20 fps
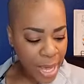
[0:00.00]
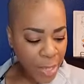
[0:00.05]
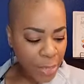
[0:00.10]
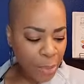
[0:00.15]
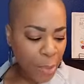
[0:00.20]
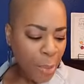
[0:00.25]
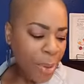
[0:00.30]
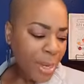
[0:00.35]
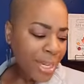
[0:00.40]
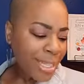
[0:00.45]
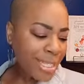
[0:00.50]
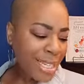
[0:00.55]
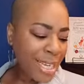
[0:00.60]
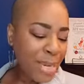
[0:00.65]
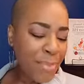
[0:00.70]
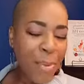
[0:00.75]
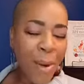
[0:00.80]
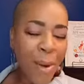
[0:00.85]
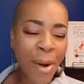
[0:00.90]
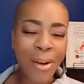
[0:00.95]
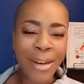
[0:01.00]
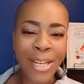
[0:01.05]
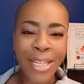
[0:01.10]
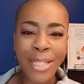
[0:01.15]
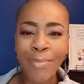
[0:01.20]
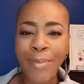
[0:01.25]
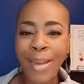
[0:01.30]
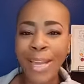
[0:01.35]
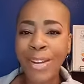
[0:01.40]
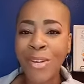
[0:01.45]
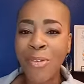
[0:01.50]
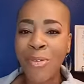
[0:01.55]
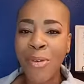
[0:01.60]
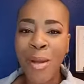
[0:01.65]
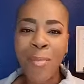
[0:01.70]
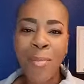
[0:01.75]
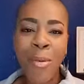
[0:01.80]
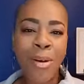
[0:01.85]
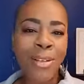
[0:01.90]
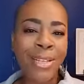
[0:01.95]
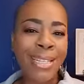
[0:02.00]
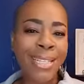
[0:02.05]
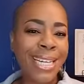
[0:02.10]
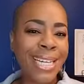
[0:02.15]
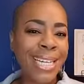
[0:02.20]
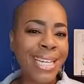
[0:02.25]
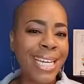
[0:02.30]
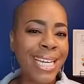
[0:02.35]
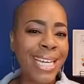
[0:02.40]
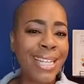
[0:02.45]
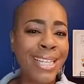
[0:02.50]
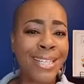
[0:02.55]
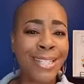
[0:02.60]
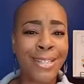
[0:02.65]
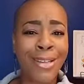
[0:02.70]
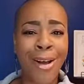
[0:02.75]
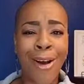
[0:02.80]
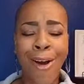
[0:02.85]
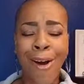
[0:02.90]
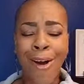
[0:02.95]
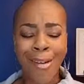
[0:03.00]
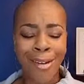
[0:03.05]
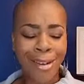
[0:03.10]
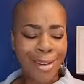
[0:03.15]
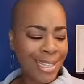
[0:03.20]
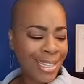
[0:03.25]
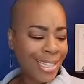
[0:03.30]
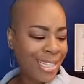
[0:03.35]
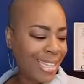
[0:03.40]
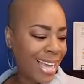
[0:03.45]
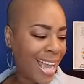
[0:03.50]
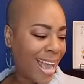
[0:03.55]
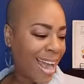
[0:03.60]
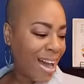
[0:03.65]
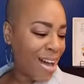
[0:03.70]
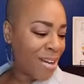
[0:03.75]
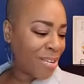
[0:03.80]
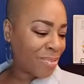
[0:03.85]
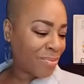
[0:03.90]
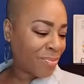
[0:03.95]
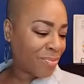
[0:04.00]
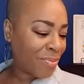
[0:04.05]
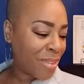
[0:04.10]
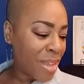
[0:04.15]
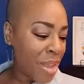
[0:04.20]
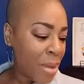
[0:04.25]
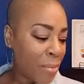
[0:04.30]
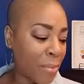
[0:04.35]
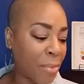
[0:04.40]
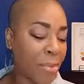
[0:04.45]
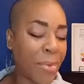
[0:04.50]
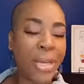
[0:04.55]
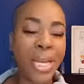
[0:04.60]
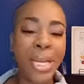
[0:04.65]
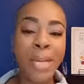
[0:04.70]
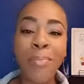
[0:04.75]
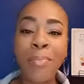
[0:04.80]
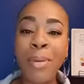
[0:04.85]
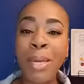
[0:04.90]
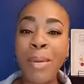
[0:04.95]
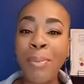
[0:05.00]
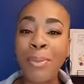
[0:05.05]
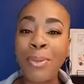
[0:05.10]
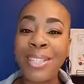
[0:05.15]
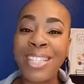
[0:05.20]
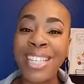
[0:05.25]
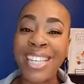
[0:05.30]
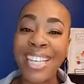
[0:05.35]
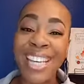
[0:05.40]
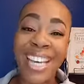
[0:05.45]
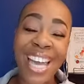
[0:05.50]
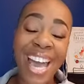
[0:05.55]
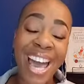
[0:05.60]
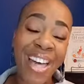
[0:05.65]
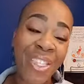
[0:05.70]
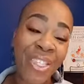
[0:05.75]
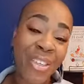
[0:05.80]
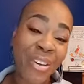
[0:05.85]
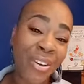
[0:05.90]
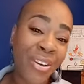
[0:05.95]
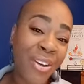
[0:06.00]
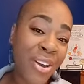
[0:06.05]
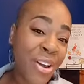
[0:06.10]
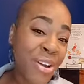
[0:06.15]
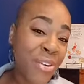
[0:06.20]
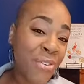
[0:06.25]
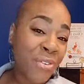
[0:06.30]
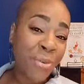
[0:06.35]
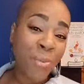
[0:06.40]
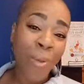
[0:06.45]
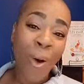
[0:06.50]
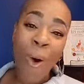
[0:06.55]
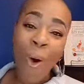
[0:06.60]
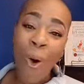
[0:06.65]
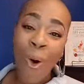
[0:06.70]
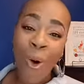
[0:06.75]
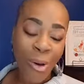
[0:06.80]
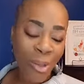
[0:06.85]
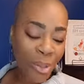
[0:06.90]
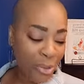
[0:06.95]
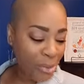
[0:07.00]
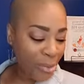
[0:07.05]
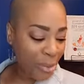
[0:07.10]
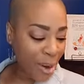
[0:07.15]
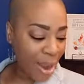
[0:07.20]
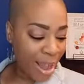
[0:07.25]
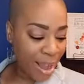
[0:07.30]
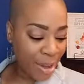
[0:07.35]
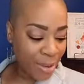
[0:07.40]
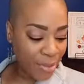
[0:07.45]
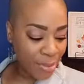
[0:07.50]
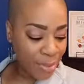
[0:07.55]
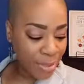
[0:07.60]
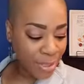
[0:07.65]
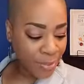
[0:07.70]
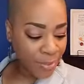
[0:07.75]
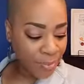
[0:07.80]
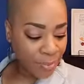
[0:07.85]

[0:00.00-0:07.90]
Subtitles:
Throwing tea parties made Grandma Dee Dee the talk of the town, bringing people together from all around.